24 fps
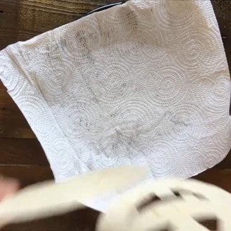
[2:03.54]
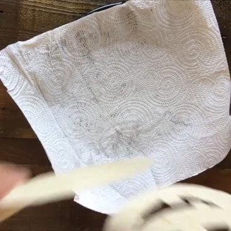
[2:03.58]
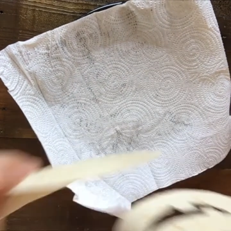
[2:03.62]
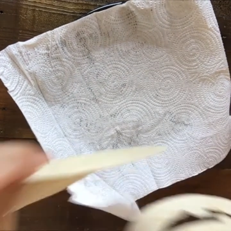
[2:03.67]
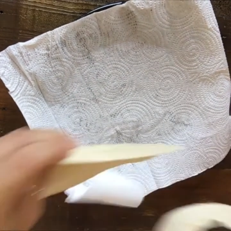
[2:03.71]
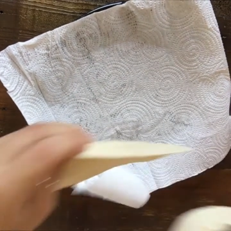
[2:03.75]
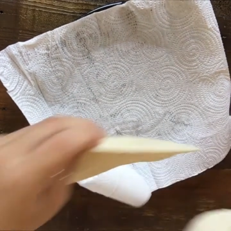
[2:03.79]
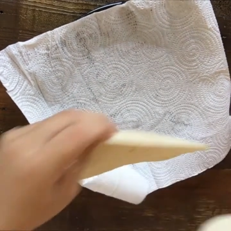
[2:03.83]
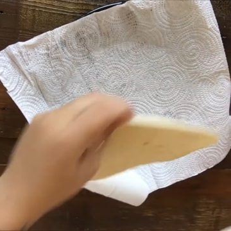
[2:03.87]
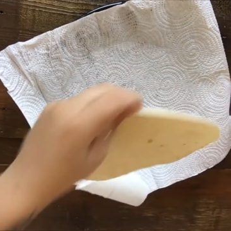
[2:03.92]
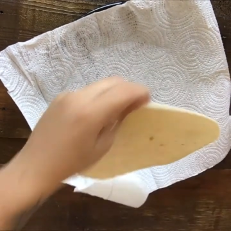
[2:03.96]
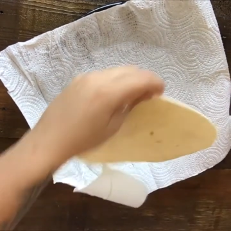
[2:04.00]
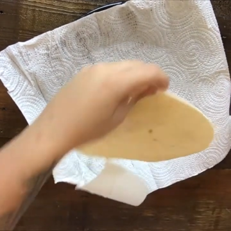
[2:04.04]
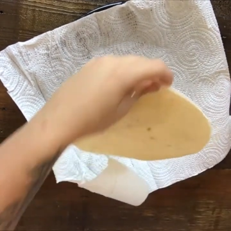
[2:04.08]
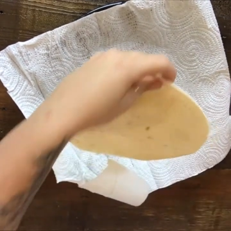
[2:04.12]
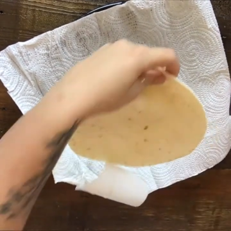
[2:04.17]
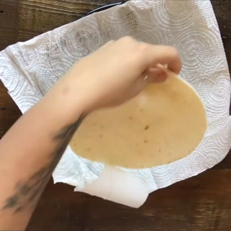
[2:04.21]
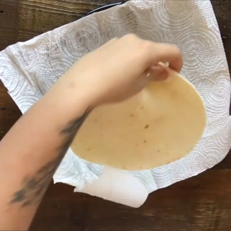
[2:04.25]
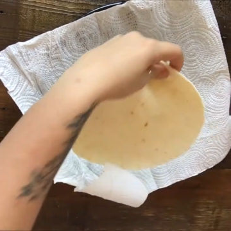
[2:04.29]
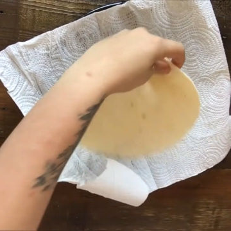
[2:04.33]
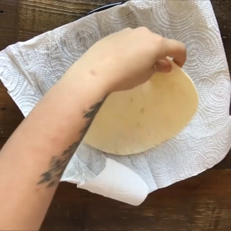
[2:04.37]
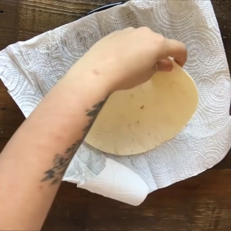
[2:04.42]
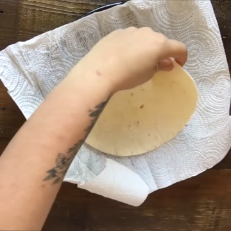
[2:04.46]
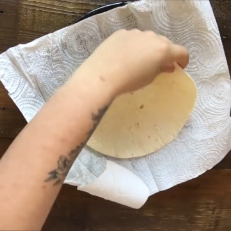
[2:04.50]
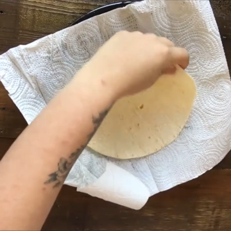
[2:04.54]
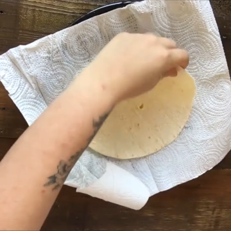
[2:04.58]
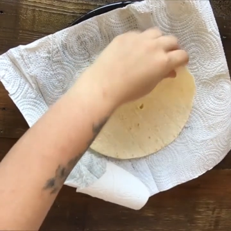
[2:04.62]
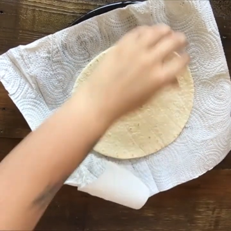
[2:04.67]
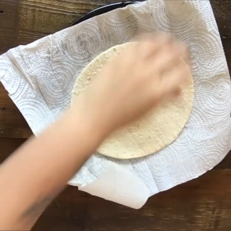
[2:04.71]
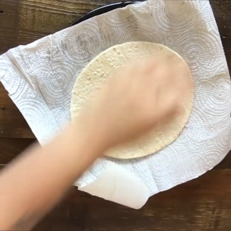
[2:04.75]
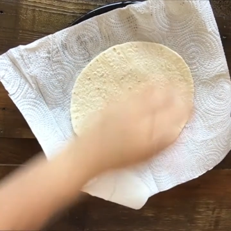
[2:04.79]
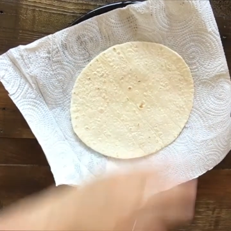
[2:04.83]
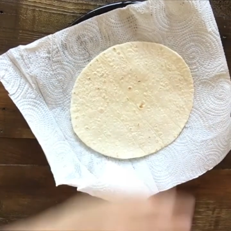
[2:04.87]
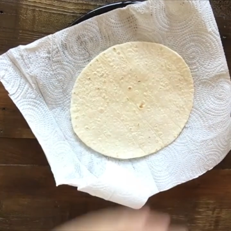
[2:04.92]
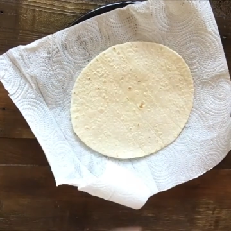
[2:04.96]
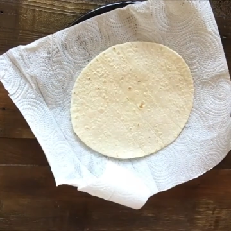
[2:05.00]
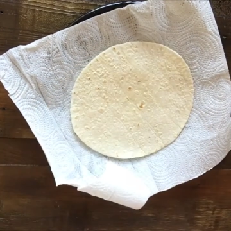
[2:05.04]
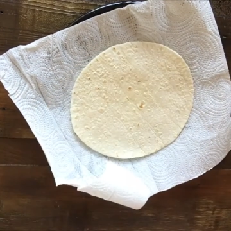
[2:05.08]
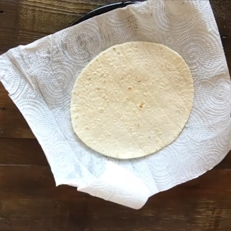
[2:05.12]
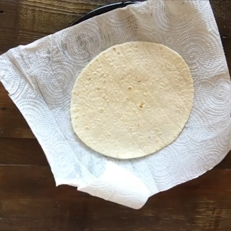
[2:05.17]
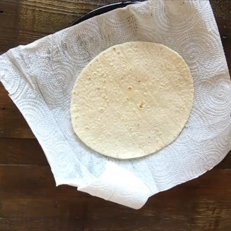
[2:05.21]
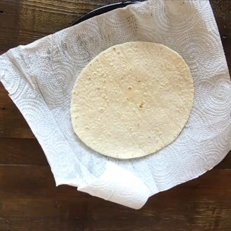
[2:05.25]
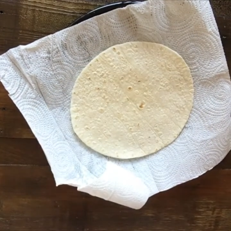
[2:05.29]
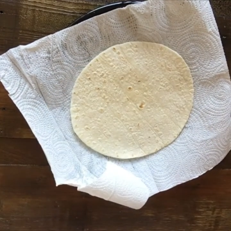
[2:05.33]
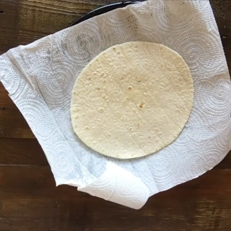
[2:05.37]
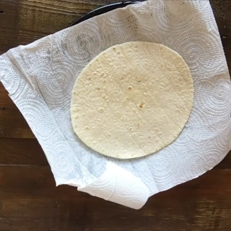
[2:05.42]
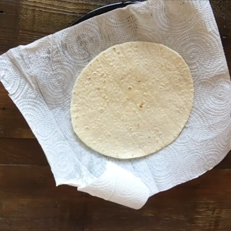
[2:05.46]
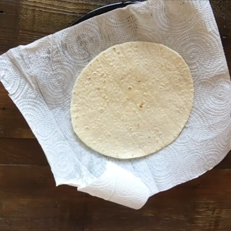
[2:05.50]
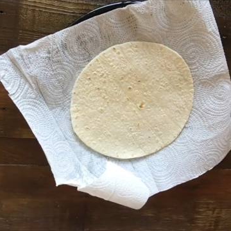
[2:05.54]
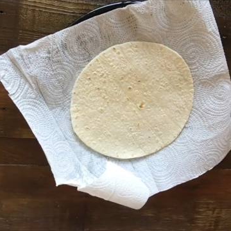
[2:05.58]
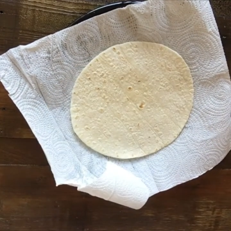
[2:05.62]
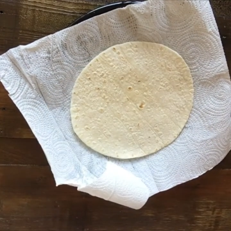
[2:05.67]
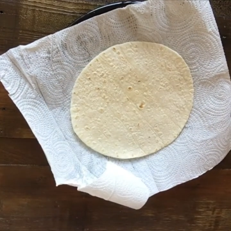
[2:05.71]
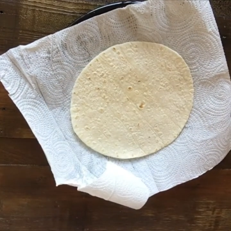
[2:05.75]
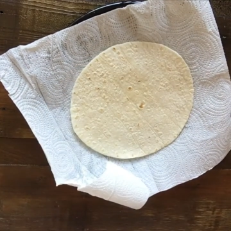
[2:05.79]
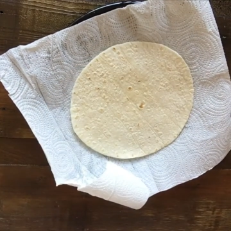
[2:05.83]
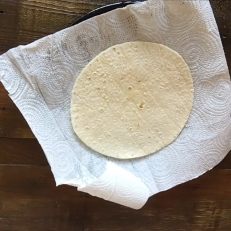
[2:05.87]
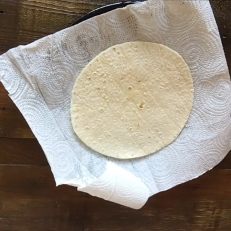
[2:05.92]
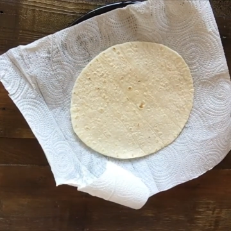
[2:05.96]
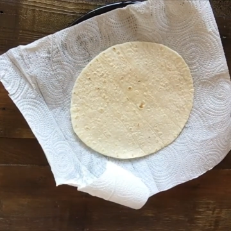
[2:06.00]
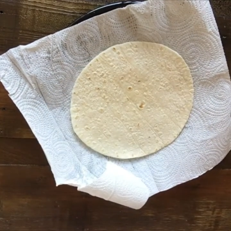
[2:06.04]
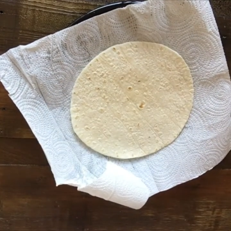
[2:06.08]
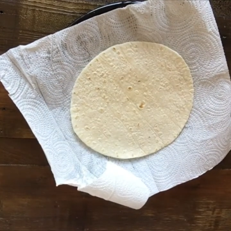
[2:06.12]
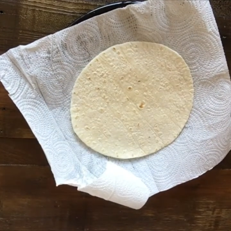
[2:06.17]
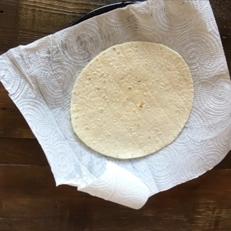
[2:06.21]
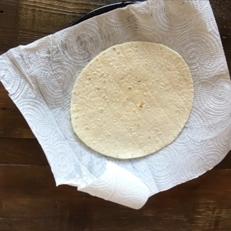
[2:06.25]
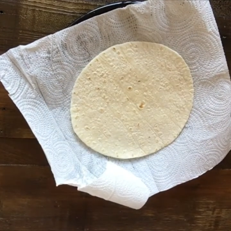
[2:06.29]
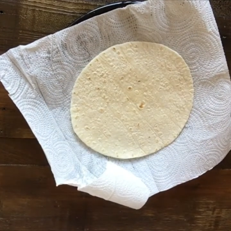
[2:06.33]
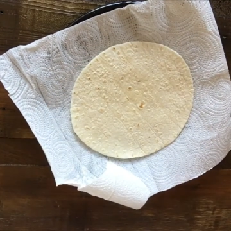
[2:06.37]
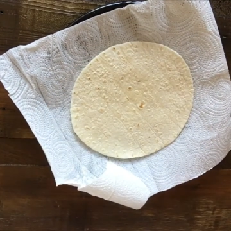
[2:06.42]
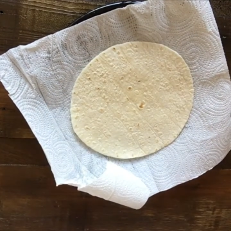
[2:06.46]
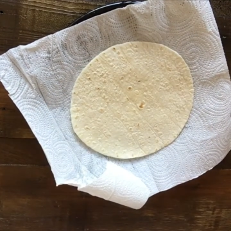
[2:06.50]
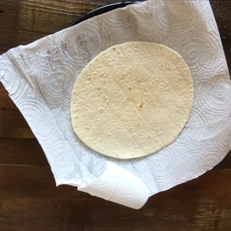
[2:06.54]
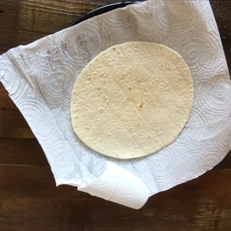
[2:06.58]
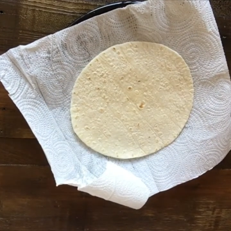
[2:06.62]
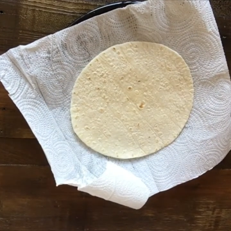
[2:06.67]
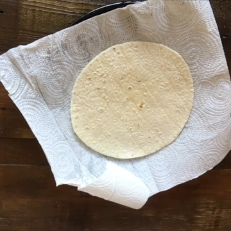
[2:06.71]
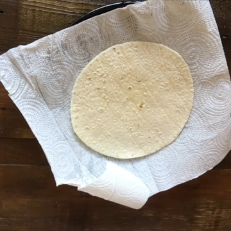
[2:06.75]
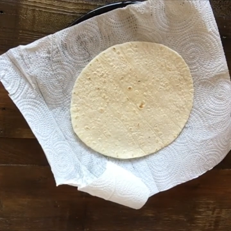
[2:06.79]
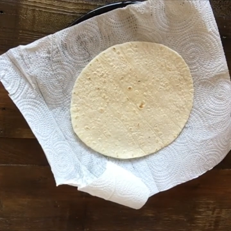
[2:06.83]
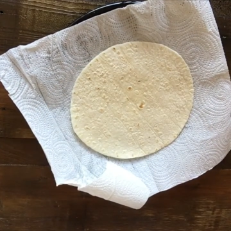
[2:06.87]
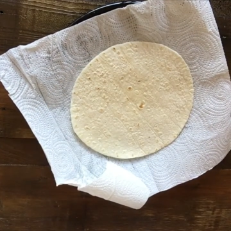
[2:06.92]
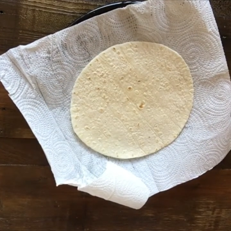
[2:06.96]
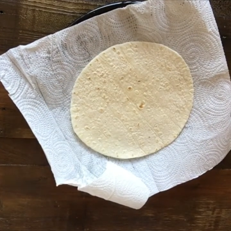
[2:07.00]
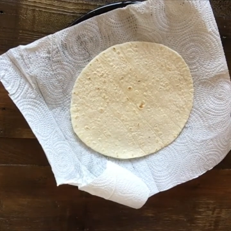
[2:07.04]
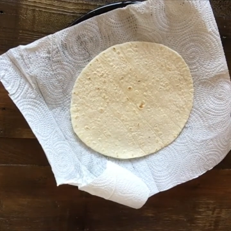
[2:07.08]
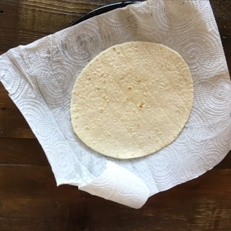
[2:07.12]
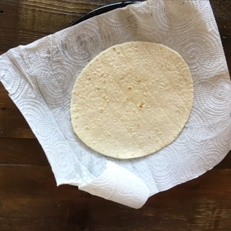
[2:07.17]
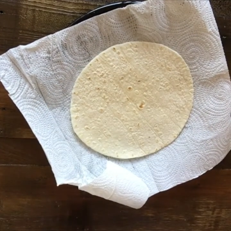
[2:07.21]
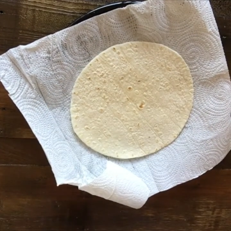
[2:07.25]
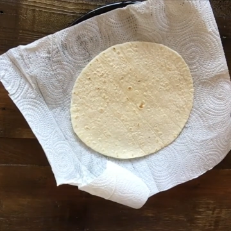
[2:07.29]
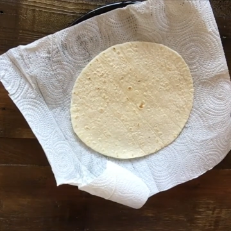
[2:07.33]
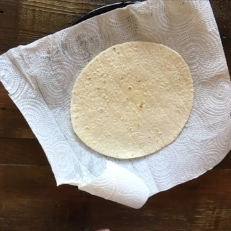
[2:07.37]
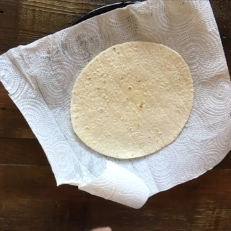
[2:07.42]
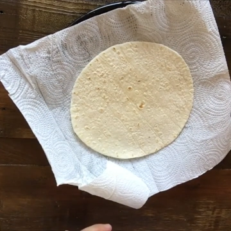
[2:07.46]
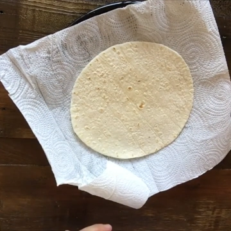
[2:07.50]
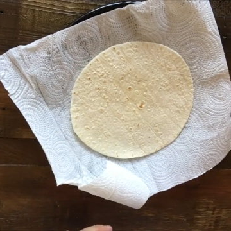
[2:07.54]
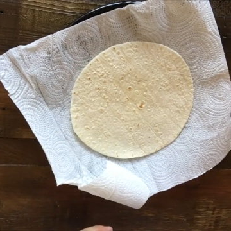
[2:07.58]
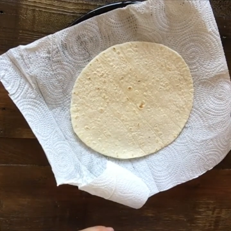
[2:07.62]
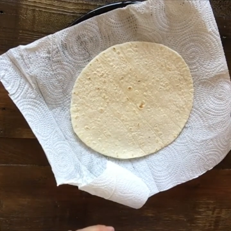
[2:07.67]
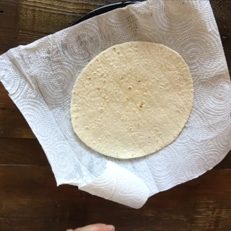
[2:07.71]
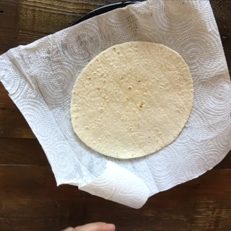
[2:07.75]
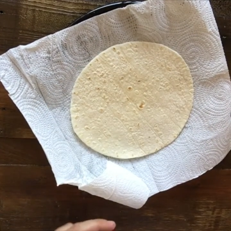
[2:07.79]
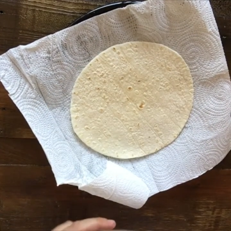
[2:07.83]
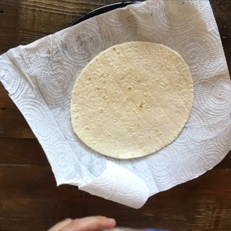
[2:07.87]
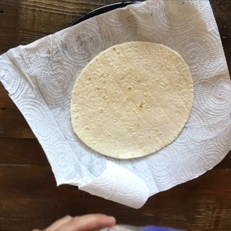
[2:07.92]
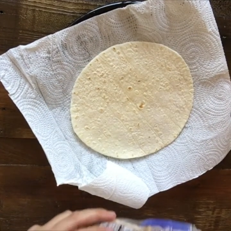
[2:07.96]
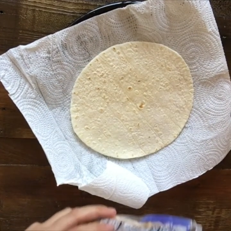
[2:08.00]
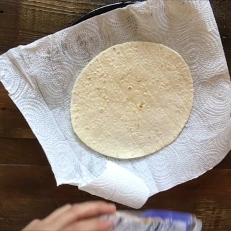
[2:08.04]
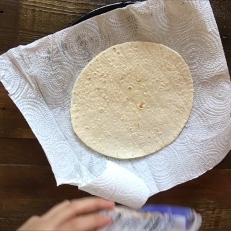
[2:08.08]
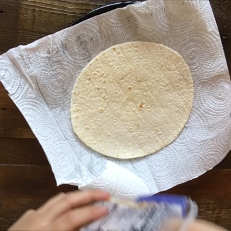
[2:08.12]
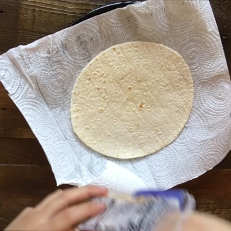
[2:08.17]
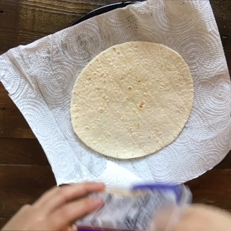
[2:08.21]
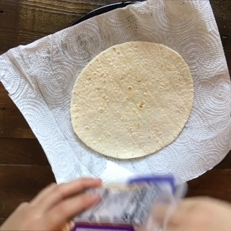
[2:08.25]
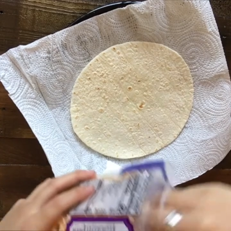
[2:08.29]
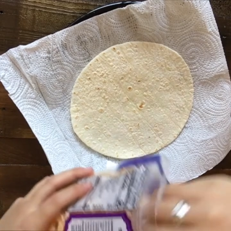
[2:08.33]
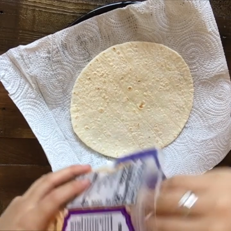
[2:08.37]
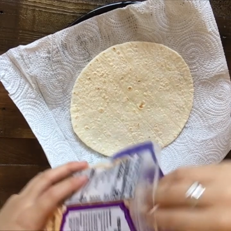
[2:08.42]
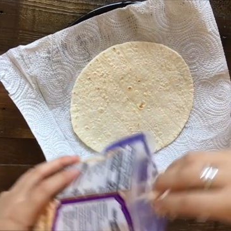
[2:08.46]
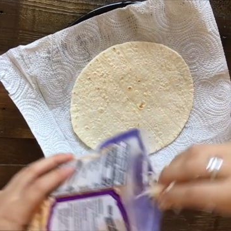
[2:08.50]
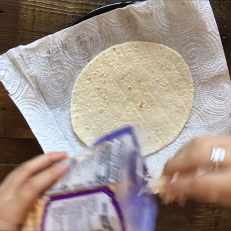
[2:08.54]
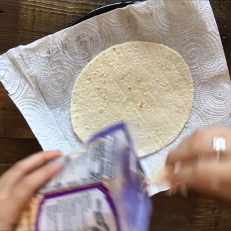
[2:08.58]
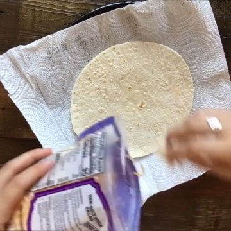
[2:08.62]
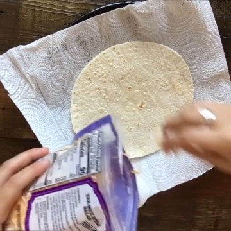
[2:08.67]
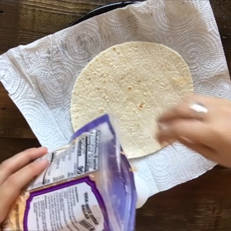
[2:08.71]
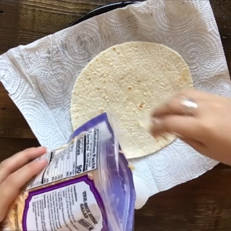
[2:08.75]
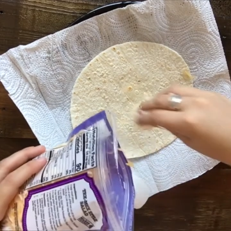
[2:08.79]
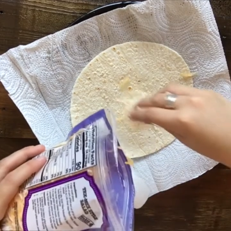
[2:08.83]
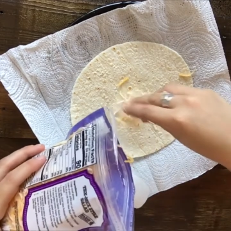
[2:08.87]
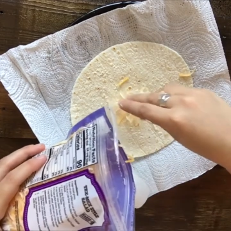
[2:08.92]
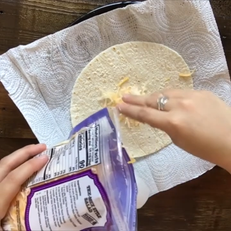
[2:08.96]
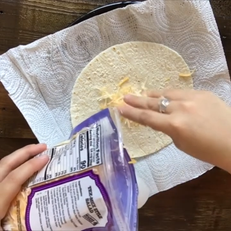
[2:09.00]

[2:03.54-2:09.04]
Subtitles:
No face is visible, so there are no lips to read.